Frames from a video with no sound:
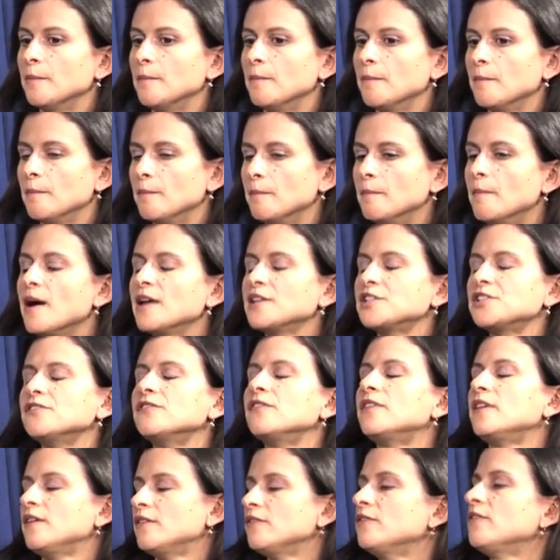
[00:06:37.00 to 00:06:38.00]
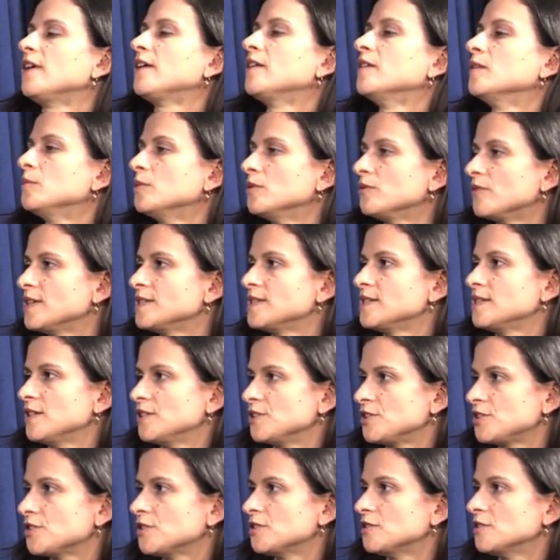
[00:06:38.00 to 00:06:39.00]
much of the available
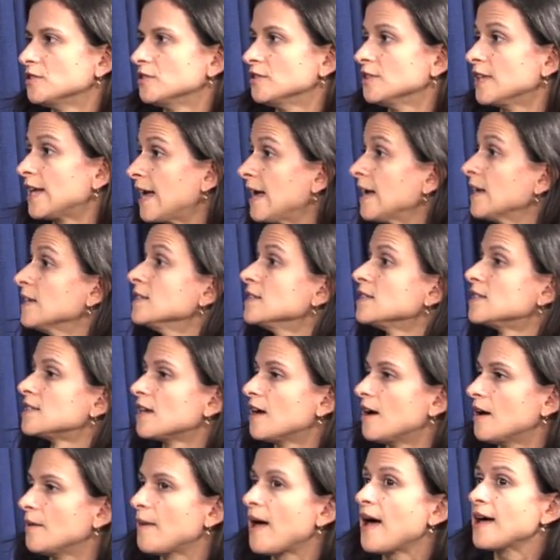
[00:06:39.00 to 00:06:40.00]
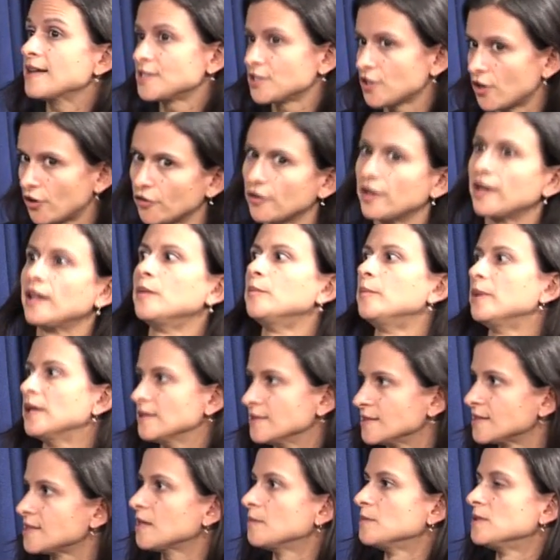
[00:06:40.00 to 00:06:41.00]
residential land um, has already
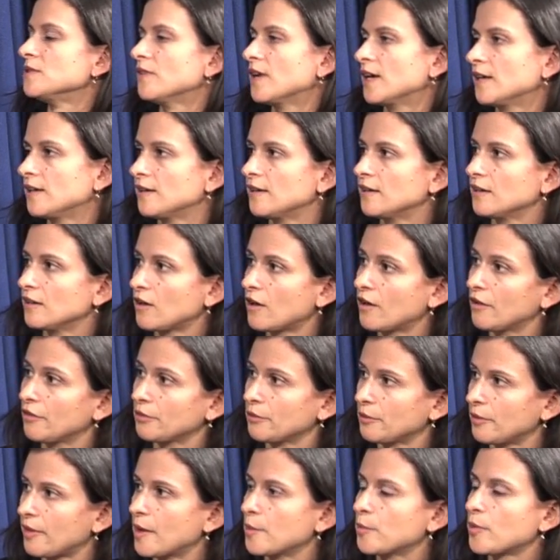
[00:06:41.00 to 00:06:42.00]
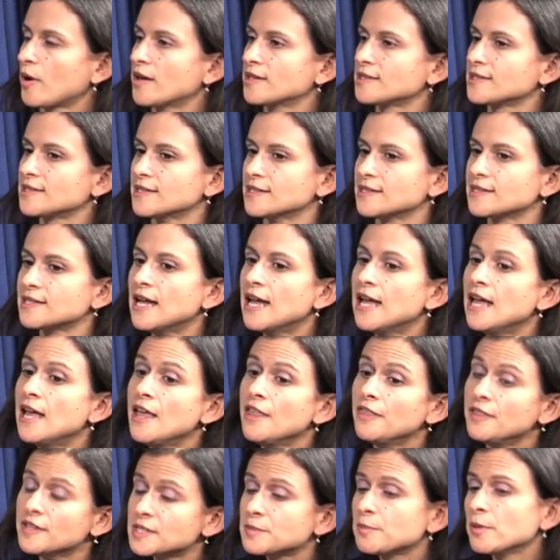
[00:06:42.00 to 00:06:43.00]
been subdivided and gone through that process.
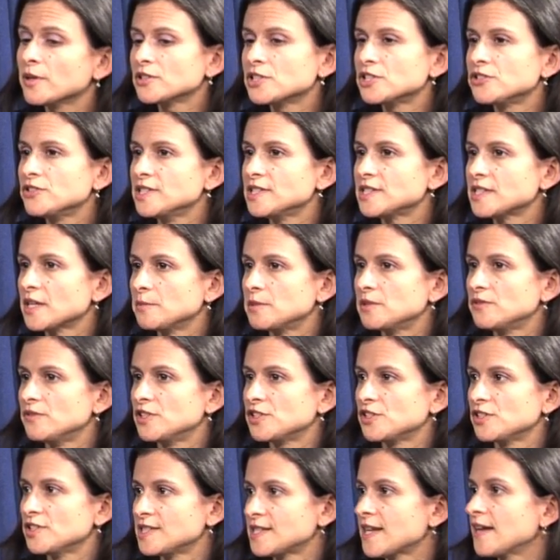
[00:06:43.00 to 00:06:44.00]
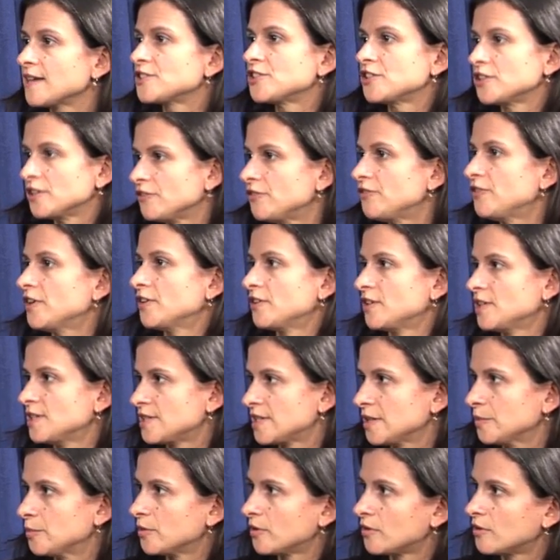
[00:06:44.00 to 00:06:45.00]
This Park Street subdivision is actually fairly
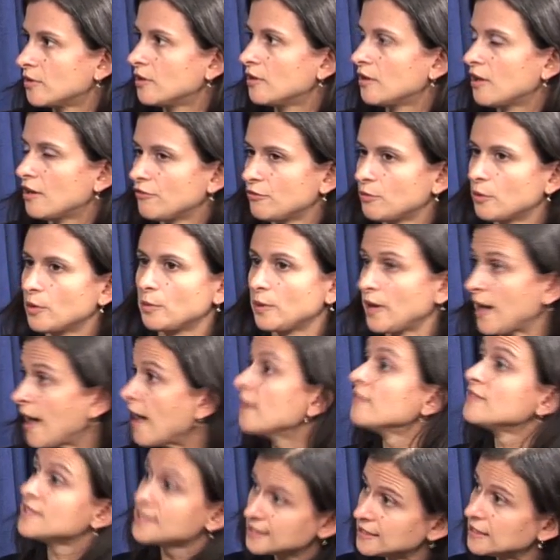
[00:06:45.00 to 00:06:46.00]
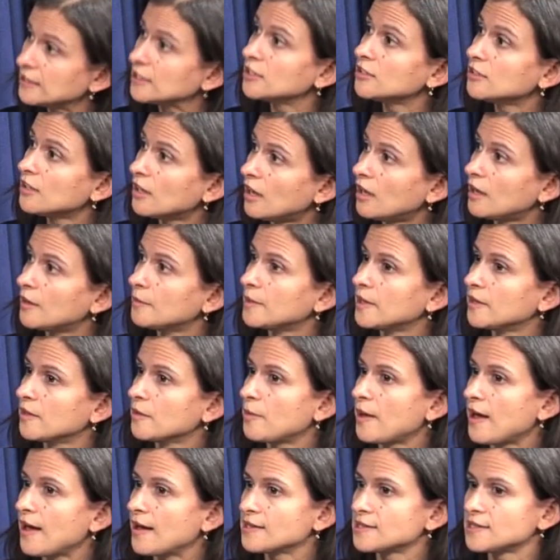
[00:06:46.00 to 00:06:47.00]
typical of what we have seen um, mm-hmm. in the
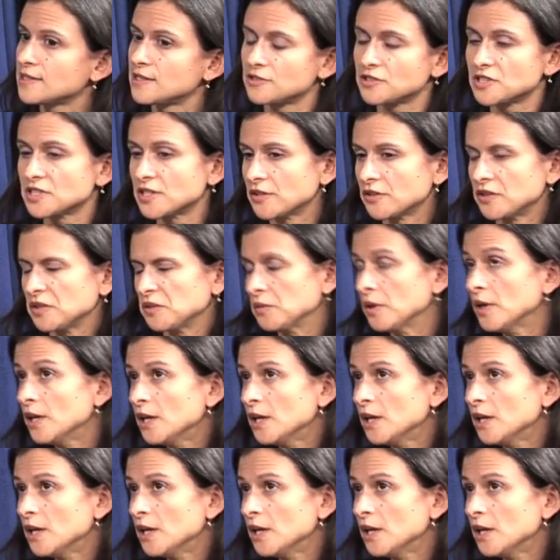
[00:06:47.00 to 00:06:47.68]
past. There's nothing